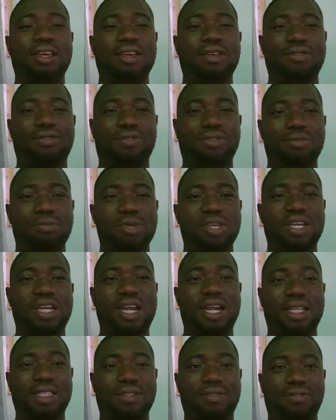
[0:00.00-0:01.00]
female
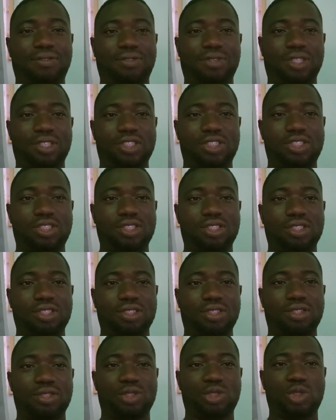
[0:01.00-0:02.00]
catfish
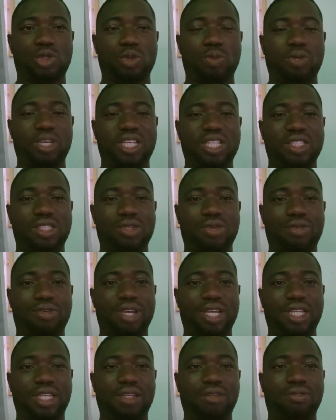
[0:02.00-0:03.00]
to make it
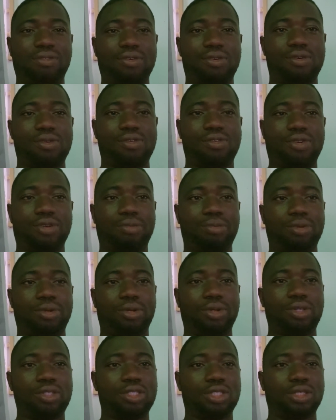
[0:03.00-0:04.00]
ready for
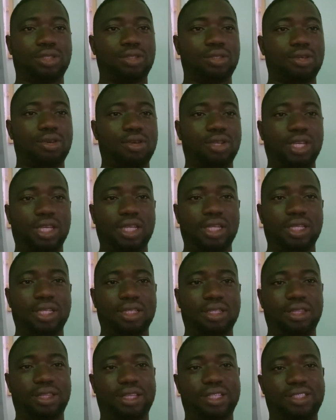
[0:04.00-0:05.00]
reproduction. Okay,
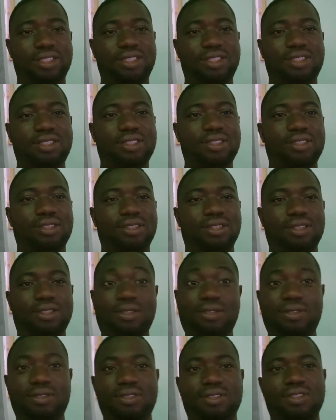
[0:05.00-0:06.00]
let's
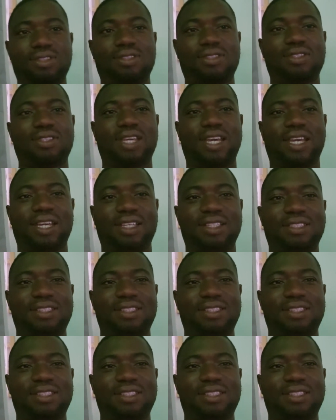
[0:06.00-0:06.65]
start.